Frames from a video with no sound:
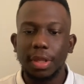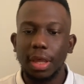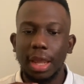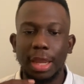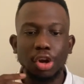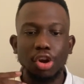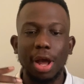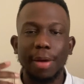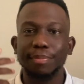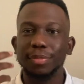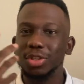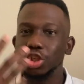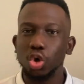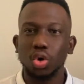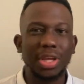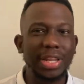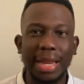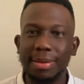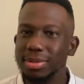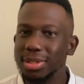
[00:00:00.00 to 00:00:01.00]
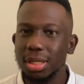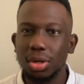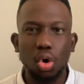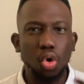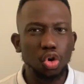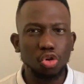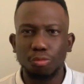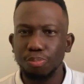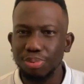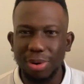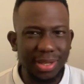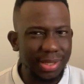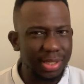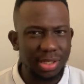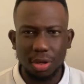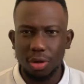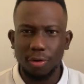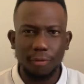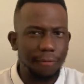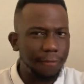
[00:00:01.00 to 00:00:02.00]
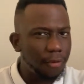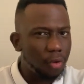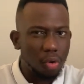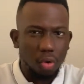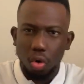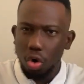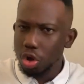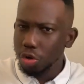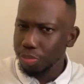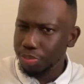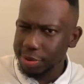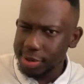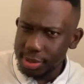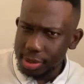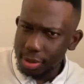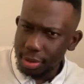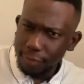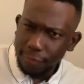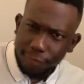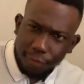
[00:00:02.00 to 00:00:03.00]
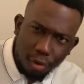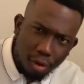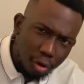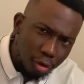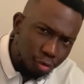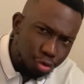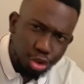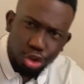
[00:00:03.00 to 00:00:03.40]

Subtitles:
you know, I'm saying oil prices are going to fall. Oil prices are going to fall.